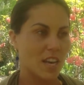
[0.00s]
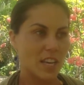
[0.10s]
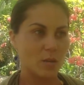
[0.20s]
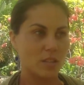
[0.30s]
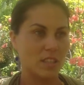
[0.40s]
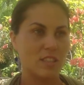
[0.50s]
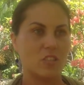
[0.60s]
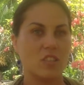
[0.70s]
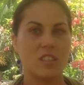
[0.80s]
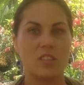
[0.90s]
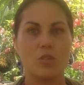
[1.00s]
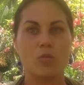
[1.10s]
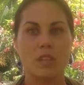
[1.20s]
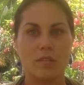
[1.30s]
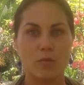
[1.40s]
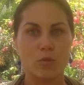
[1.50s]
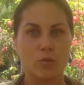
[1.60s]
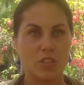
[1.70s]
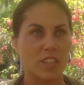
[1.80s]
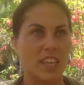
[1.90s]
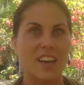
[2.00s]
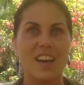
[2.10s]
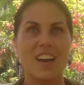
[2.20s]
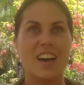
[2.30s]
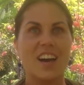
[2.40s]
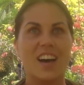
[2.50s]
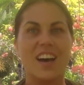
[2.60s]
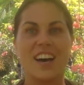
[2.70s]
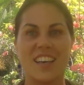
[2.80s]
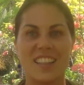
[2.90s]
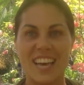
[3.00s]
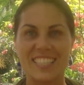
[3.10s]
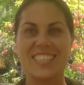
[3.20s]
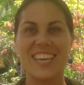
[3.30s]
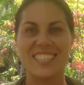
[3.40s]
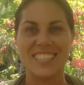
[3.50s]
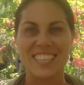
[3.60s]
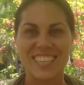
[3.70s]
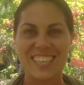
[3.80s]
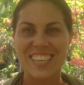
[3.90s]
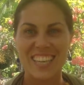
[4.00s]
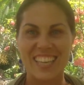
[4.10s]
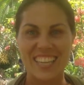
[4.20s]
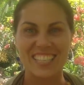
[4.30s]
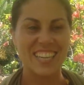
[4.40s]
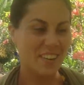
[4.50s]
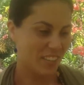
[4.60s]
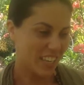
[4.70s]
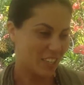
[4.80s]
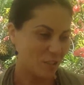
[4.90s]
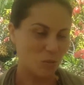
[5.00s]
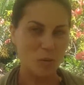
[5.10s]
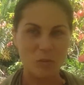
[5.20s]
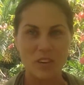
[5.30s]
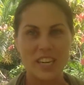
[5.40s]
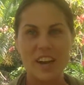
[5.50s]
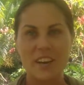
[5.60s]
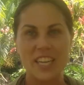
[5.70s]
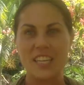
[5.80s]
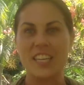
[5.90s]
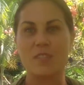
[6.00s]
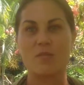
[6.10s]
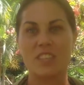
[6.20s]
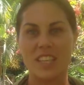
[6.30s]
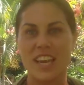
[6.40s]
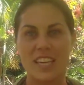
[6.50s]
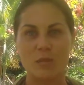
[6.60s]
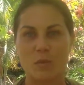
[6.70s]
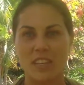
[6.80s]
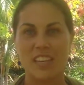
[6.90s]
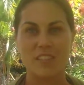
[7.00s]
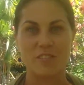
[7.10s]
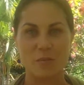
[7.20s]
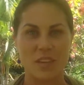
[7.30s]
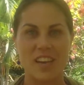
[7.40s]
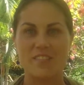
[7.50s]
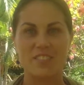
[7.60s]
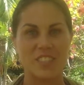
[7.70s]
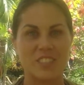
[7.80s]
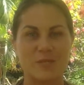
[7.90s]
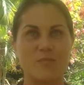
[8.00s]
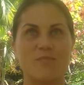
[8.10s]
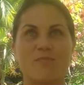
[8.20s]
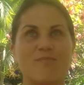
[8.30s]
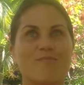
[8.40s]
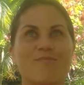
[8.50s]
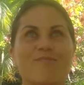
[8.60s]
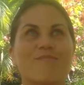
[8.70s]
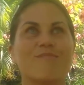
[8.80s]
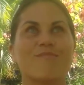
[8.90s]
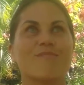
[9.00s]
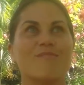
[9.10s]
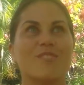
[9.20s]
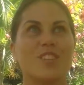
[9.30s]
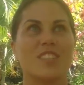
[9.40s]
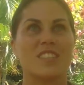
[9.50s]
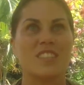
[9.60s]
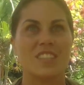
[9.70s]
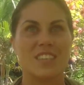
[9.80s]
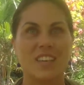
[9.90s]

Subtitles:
this just intuitive whoosh, like, that's it, I'm getting goosebumps right now, and it really has been it for me. I feel just